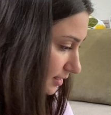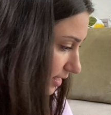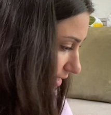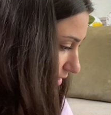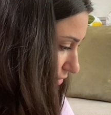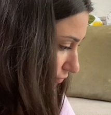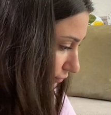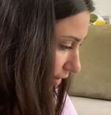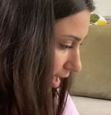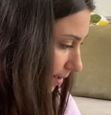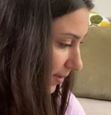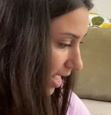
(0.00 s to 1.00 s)
is
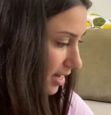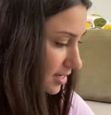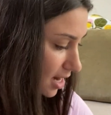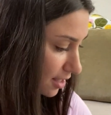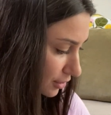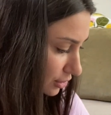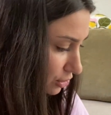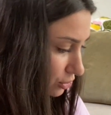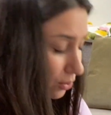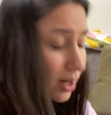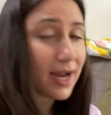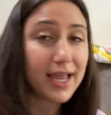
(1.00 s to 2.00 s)
from another
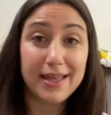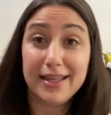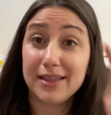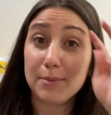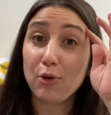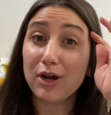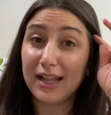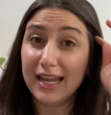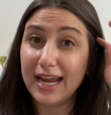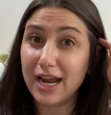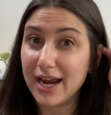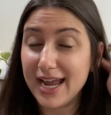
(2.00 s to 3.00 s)
store in the
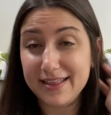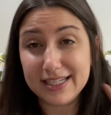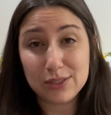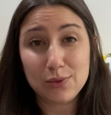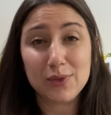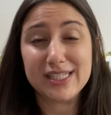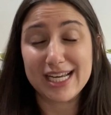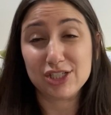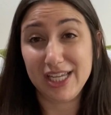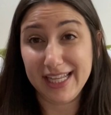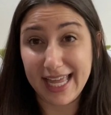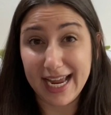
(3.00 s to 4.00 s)
Portland area. This was
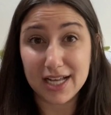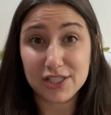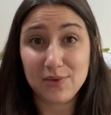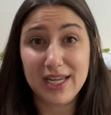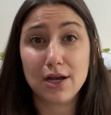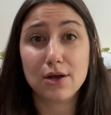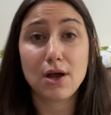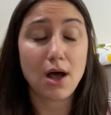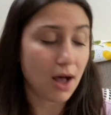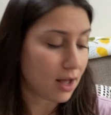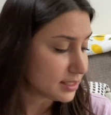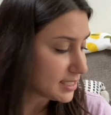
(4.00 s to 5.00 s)
actually in Lake Oswego
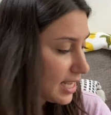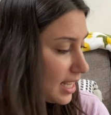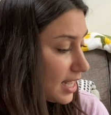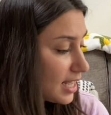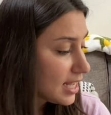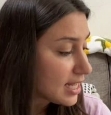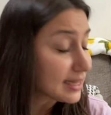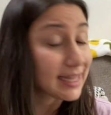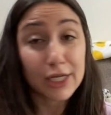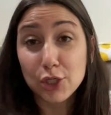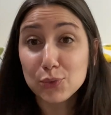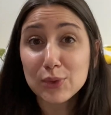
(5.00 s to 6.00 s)
called
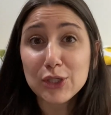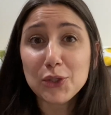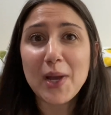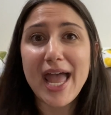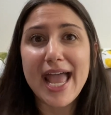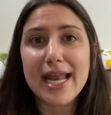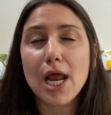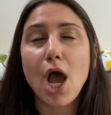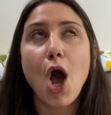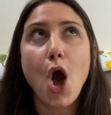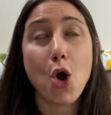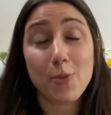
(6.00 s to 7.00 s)
Little Roo, and
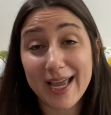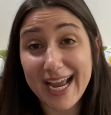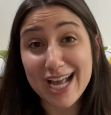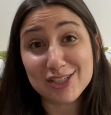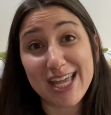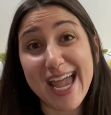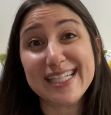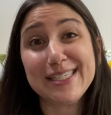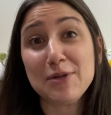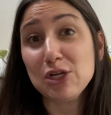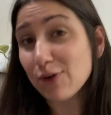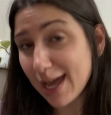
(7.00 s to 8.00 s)
oh my gosh, they had
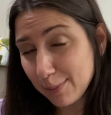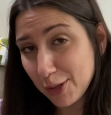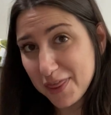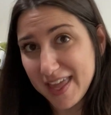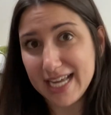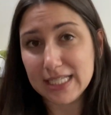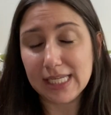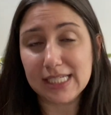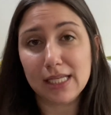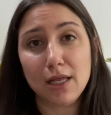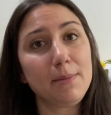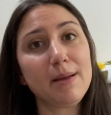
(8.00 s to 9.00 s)
some incredible things. It's
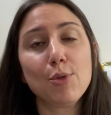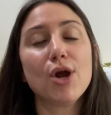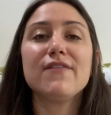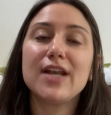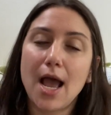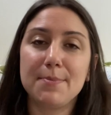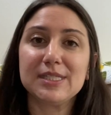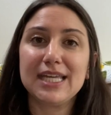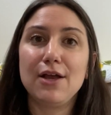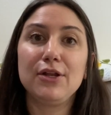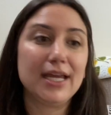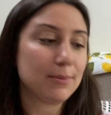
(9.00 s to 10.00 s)
a little bit more of an
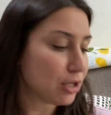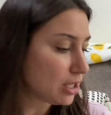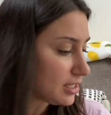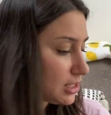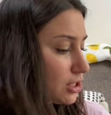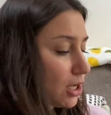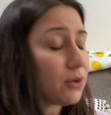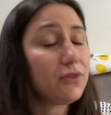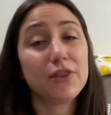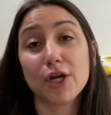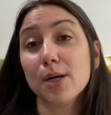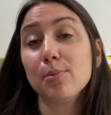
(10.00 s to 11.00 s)
upscale neighborhood, so
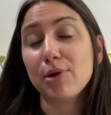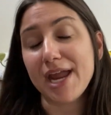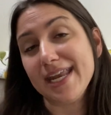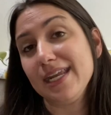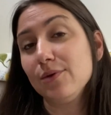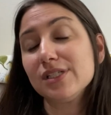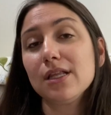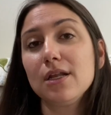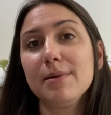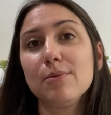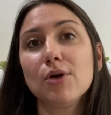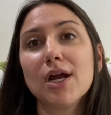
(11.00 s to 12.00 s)
their branding was a little
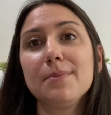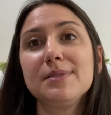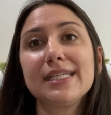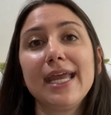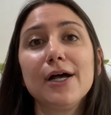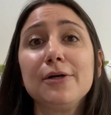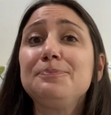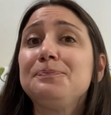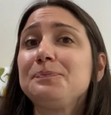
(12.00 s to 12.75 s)
bit more upscale,